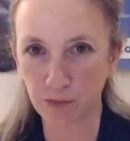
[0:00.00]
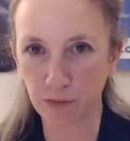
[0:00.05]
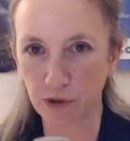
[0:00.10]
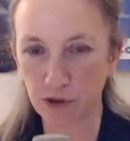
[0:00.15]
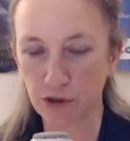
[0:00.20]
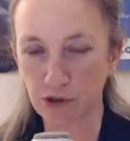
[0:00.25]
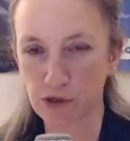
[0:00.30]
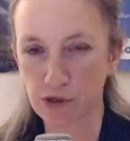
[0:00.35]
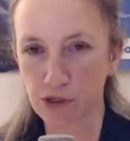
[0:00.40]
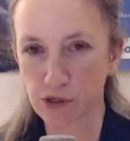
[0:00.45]
But
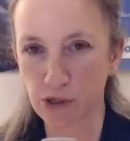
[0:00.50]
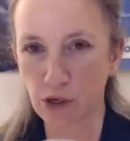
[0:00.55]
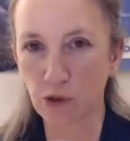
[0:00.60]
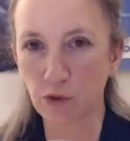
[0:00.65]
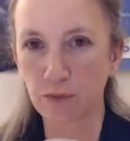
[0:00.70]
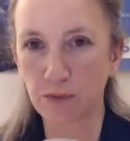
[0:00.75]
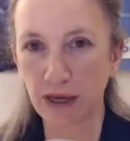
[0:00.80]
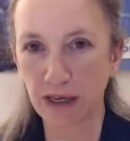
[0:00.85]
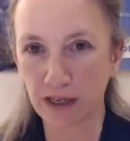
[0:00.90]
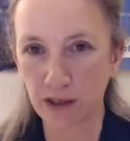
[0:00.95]
there's so
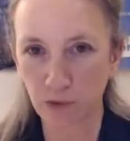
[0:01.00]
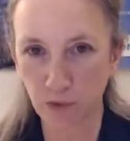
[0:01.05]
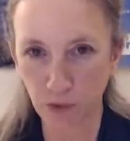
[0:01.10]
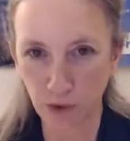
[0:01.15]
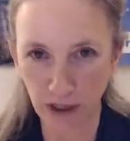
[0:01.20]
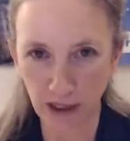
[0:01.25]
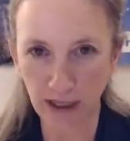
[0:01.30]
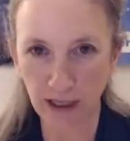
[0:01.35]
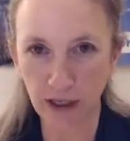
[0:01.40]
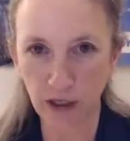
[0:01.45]
many
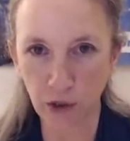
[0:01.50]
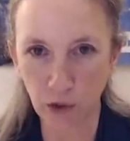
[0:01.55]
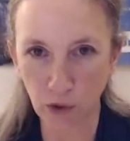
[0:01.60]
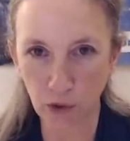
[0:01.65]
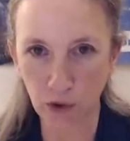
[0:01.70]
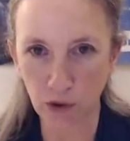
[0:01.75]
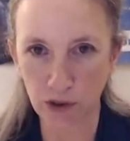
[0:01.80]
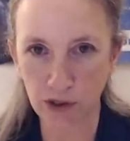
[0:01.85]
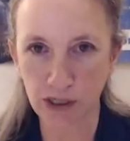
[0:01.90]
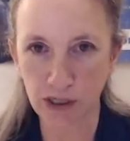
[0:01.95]
really
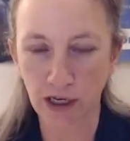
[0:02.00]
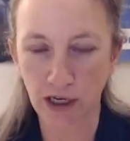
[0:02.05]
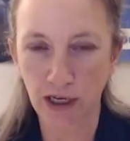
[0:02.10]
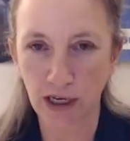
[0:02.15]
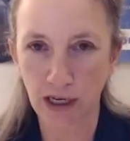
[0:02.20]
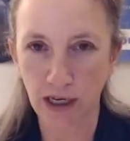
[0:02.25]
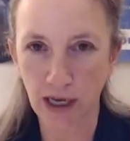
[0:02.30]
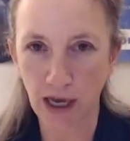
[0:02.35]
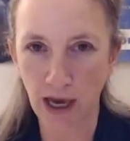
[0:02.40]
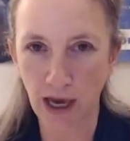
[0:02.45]
good
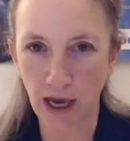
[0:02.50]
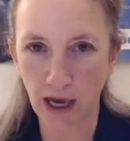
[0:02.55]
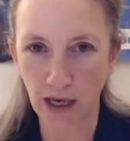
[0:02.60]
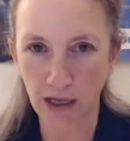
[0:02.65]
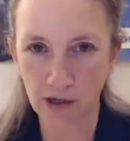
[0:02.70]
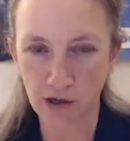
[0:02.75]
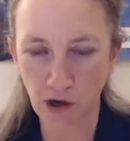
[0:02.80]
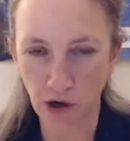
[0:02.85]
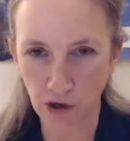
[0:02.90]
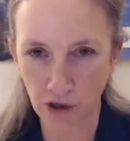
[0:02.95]

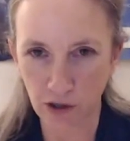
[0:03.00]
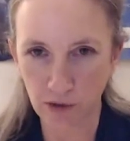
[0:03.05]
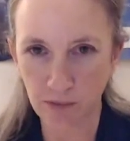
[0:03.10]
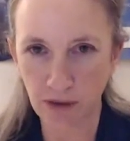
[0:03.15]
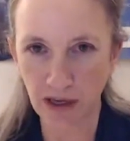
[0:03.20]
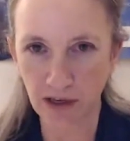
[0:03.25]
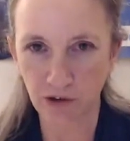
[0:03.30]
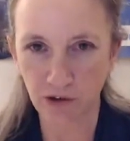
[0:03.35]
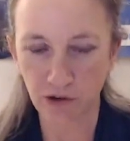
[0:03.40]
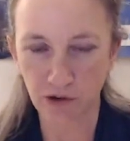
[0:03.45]

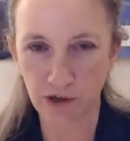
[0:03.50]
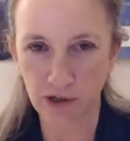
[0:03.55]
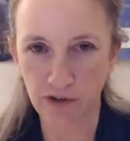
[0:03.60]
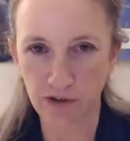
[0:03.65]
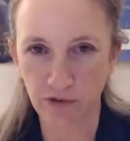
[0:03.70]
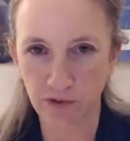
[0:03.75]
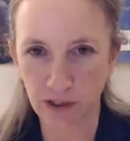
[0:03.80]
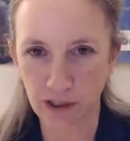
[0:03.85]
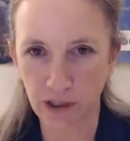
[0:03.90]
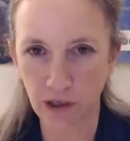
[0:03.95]

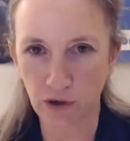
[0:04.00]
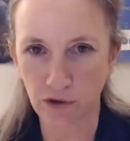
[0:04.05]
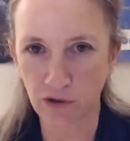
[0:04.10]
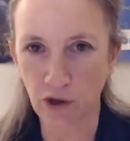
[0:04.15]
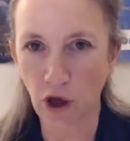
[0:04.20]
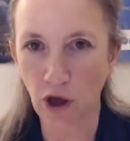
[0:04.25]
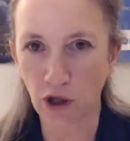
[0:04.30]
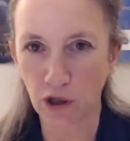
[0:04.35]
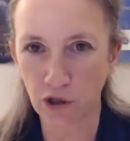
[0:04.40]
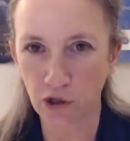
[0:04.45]
documentaries, videos
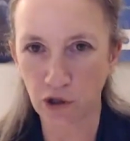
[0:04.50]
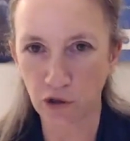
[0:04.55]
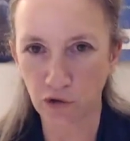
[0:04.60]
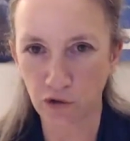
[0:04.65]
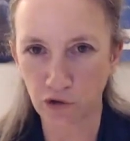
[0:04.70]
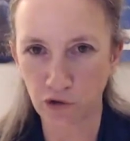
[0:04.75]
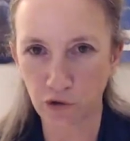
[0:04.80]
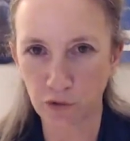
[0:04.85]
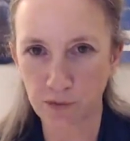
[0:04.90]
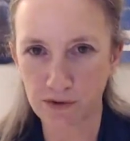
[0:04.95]
on
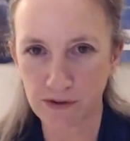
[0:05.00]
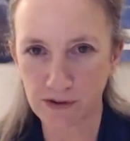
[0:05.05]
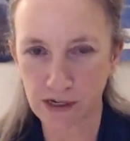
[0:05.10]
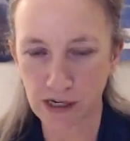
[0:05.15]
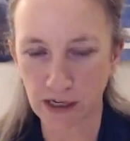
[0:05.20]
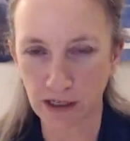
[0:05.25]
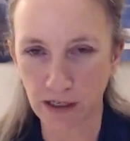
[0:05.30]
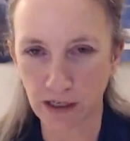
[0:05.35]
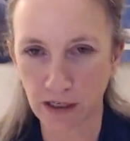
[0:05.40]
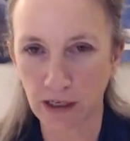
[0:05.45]
YouTube
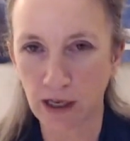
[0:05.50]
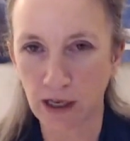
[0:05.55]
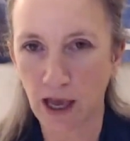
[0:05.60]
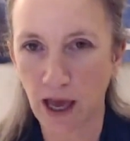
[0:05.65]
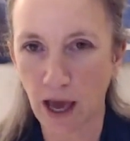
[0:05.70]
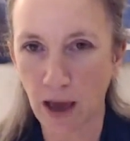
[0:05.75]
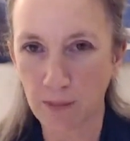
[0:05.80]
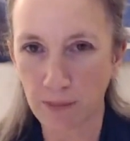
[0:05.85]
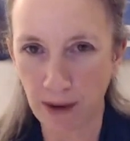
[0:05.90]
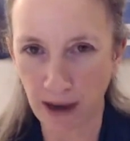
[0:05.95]
still
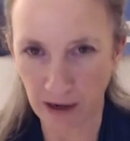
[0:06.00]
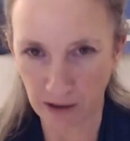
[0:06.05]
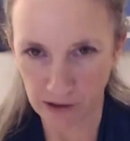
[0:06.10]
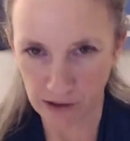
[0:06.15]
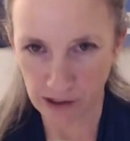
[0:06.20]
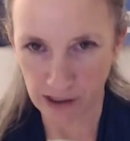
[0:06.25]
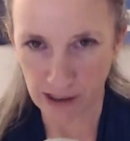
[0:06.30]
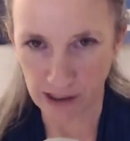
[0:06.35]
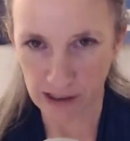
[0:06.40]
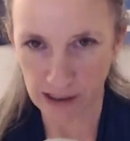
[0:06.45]

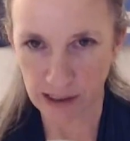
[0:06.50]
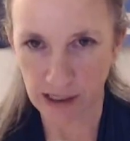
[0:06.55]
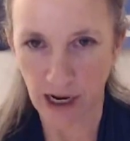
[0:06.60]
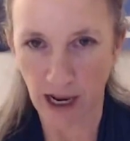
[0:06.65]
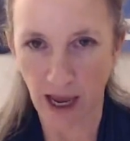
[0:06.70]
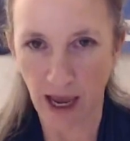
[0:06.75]
about it.